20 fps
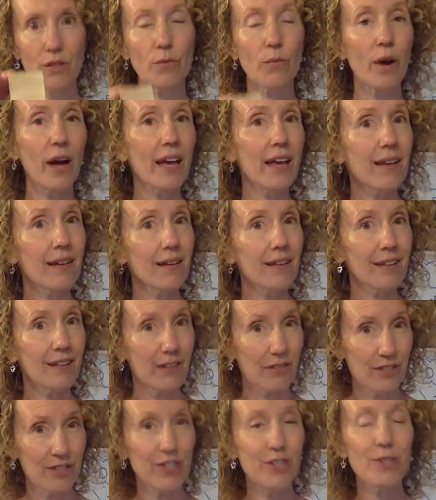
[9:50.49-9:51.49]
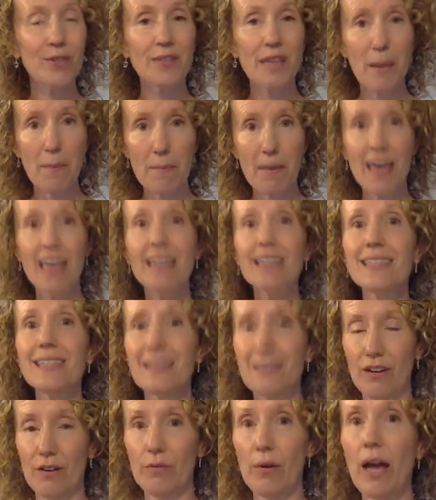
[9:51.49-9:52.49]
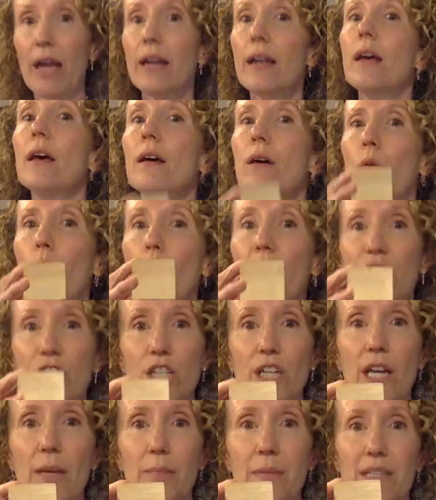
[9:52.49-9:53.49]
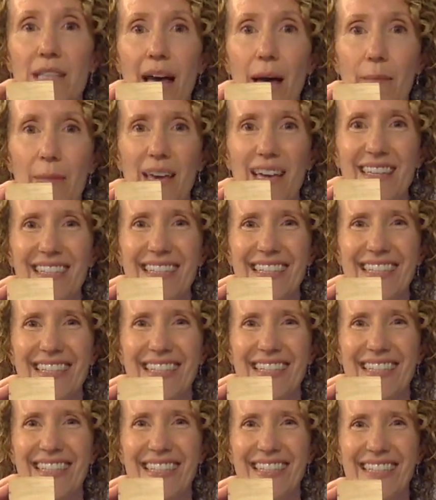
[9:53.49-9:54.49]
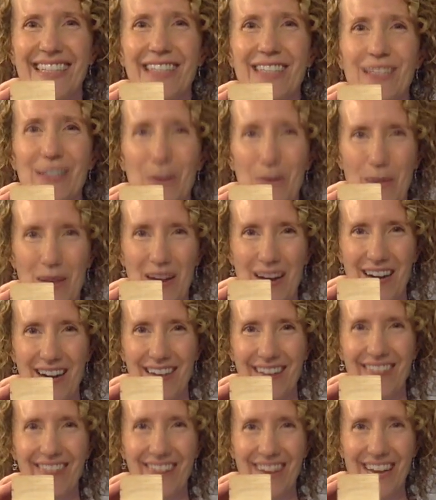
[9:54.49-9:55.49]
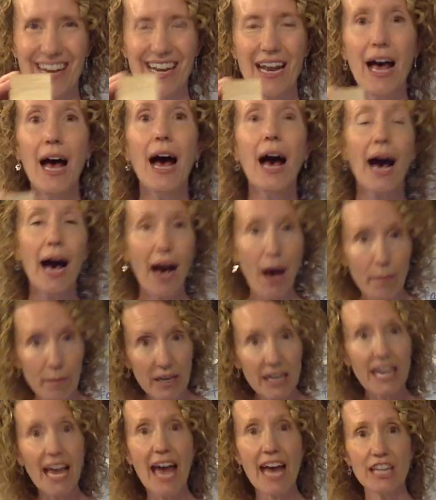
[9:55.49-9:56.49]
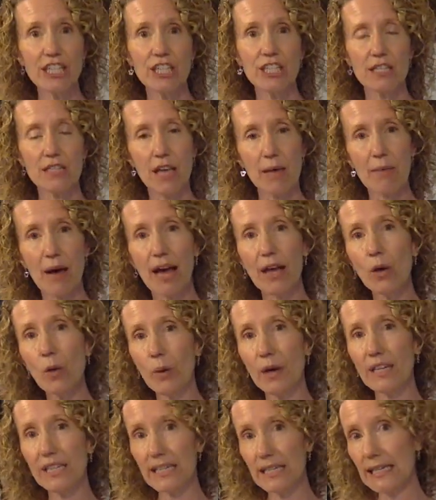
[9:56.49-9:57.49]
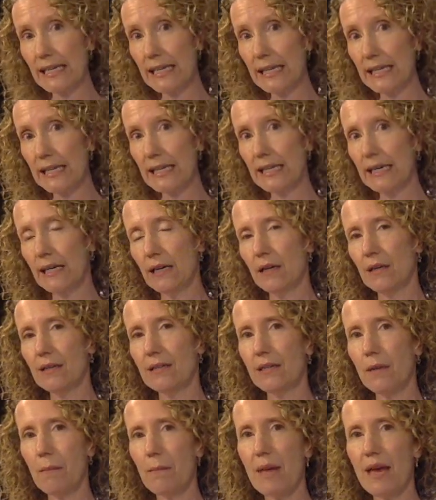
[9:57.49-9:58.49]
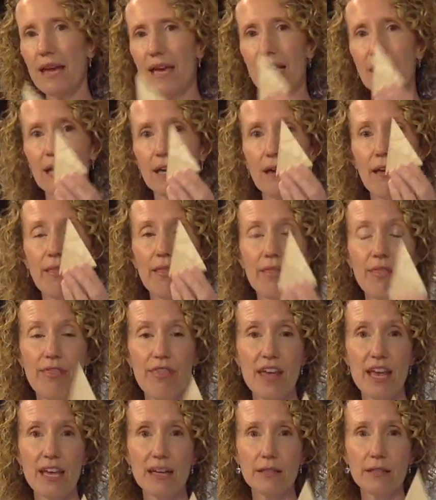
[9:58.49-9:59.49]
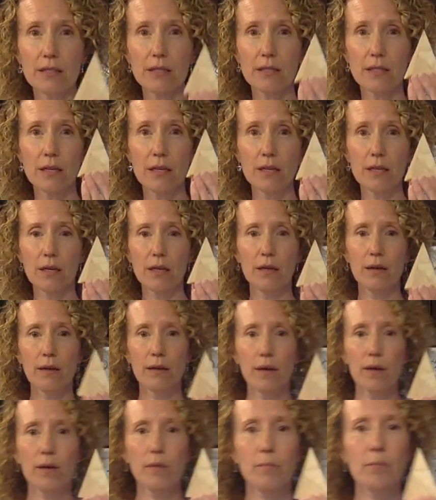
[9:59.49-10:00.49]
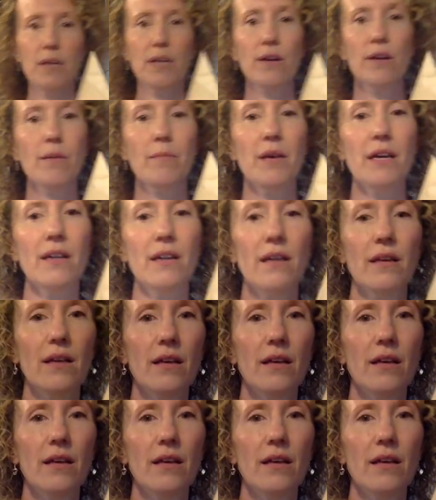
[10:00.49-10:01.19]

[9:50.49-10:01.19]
Right. Did you say base? You're right. What shape is that base? Square, right? How many edges am I going to need to make this pyramid?